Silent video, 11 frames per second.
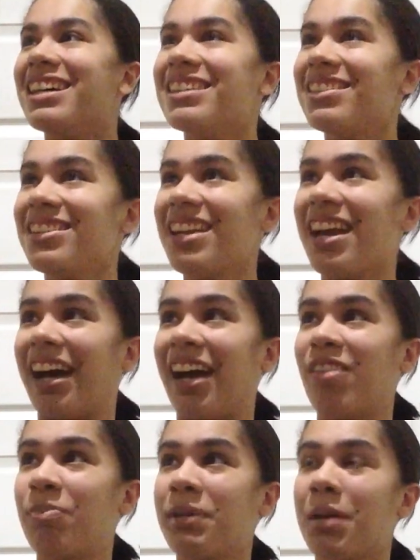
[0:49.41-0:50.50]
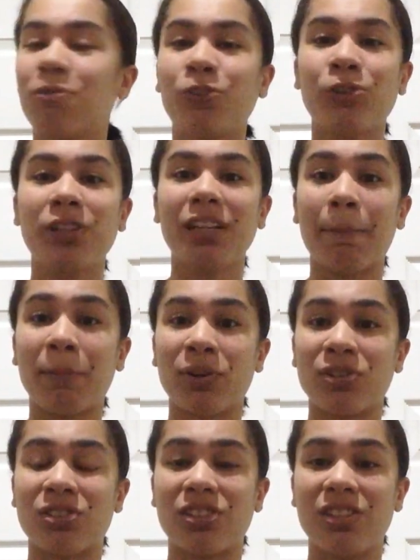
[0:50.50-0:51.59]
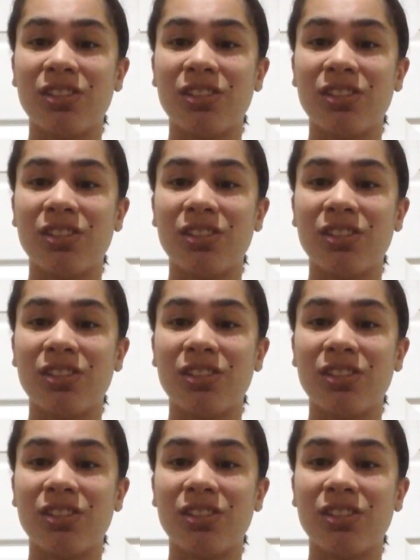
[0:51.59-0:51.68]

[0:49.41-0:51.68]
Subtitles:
So yeah, I've become fully immersed